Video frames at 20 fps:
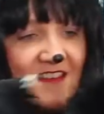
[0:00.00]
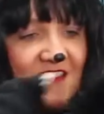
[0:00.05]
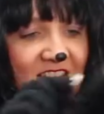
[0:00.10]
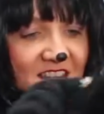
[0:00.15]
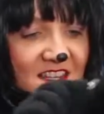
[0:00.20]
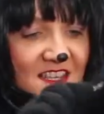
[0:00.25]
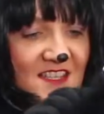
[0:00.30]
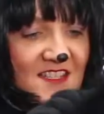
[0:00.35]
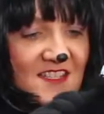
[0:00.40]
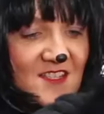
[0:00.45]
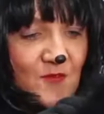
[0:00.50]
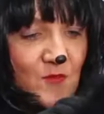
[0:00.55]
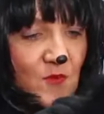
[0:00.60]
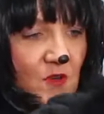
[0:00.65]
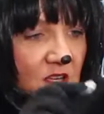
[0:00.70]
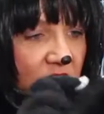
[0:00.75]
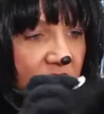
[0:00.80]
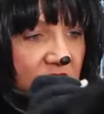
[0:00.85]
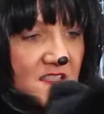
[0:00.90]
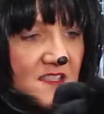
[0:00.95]
These are
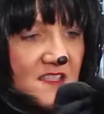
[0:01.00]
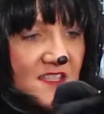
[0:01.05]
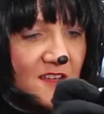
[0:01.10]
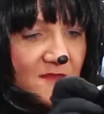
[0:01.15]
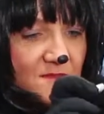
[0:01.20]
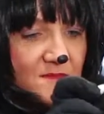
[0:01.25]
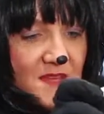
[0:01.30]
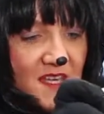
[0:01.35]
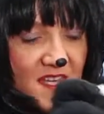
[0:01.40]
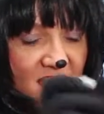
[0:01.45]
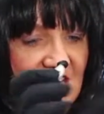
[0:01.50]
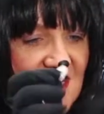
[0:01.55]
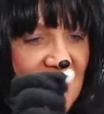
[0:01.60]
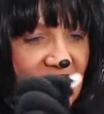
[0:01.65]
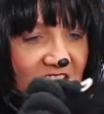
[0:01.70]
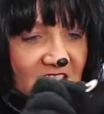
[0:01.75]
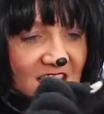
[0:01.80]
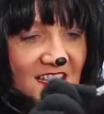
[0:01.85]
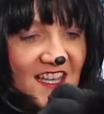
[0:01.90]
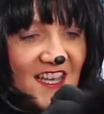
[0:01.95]
ones I made
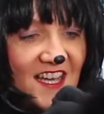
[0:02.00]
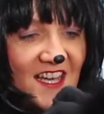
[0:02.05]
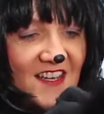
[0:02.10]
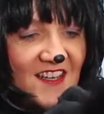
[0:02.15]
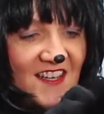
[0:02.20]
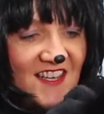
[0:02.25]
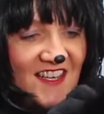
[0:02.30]
earlier.